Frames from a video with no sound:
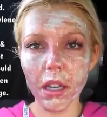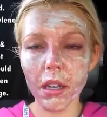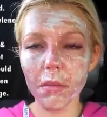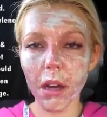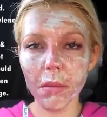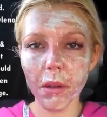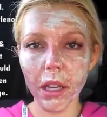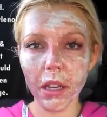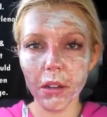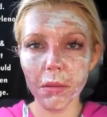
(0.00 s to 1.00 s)
am on my
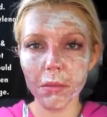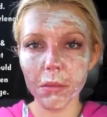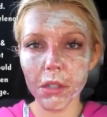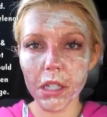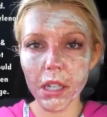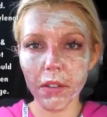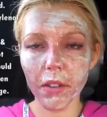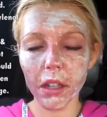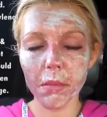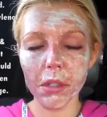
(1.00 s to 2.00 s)
way home from just
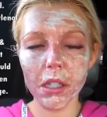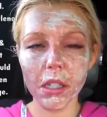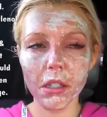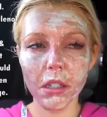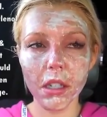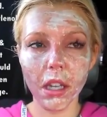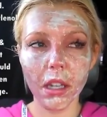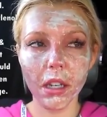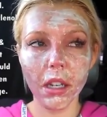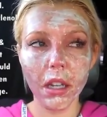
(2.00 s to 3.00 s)
having the procedure
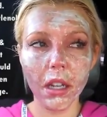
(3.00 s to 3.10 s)
done.